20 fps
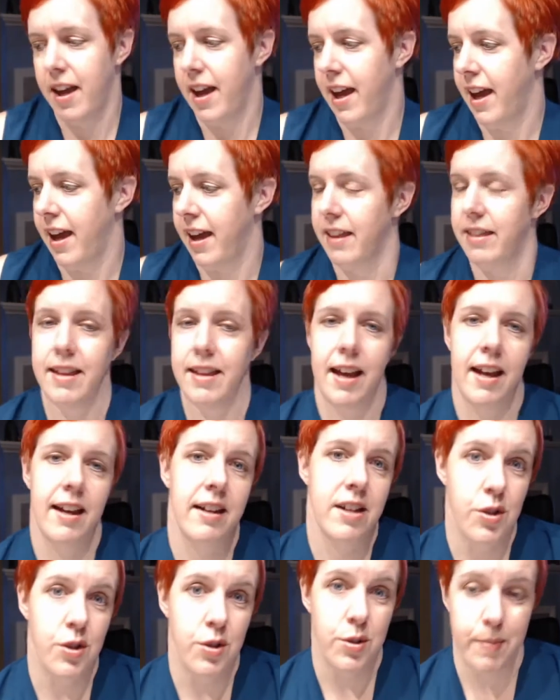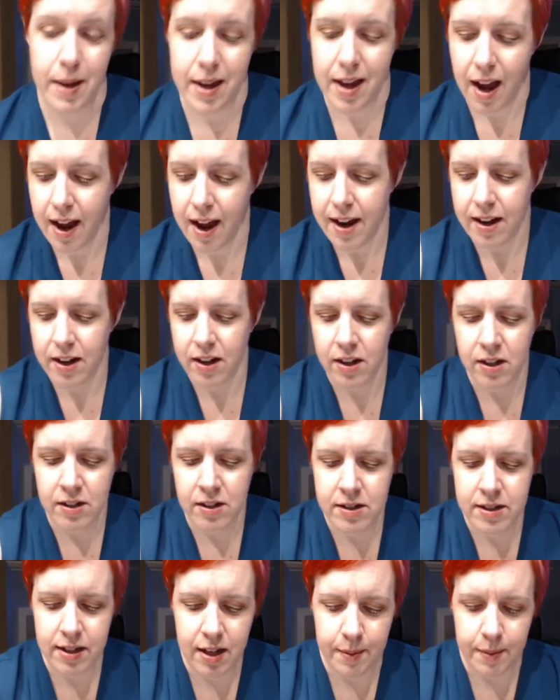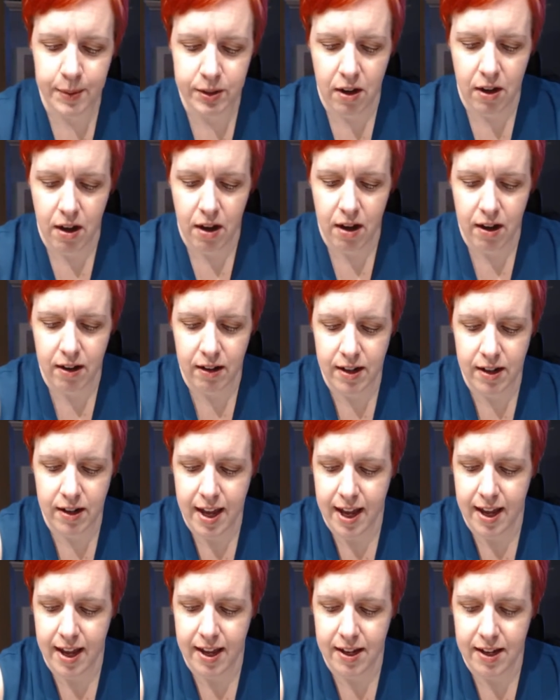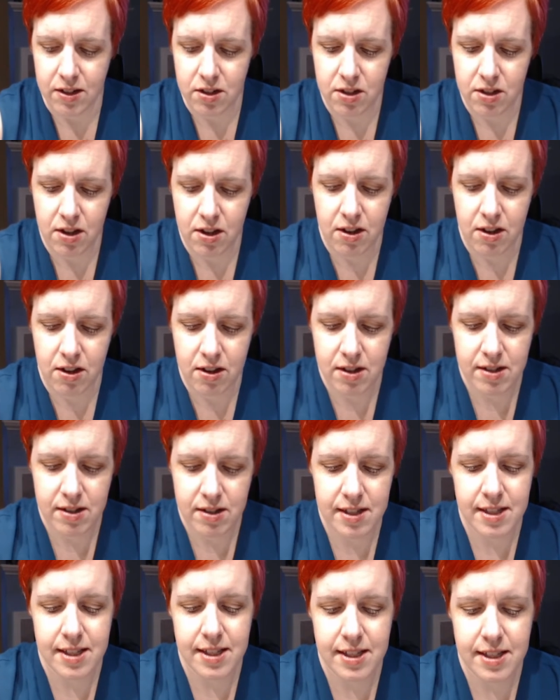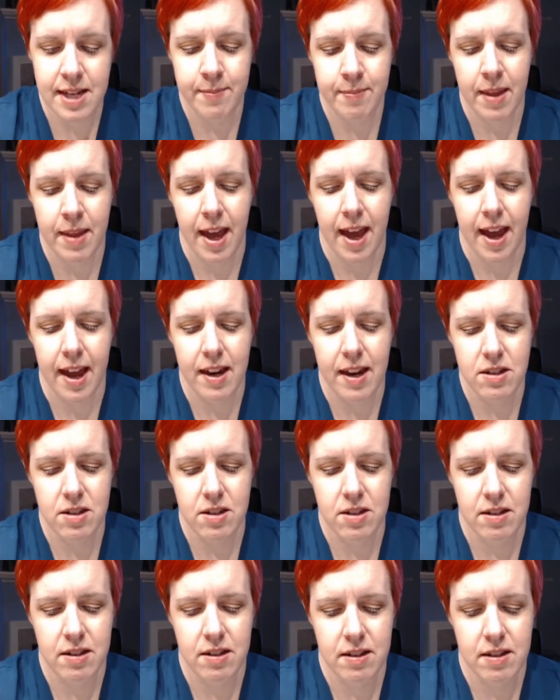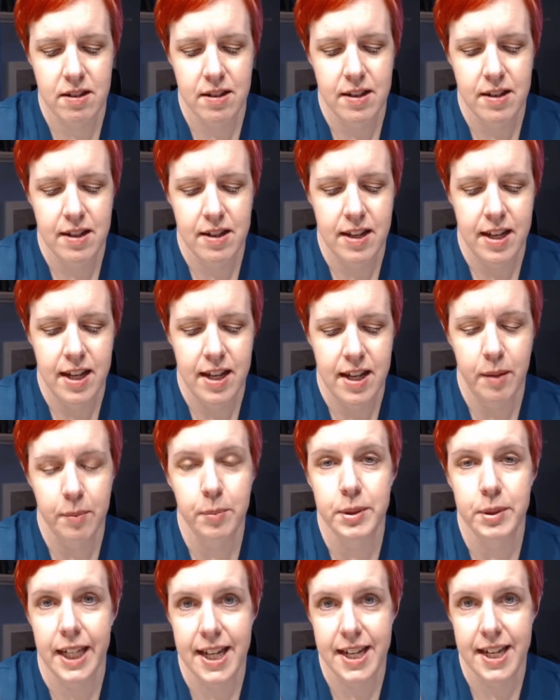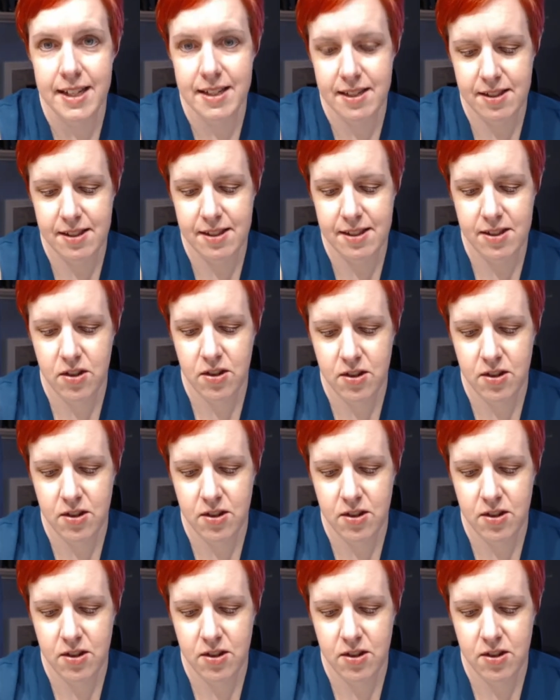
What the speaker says: and then use my iron to come along and steam that in place.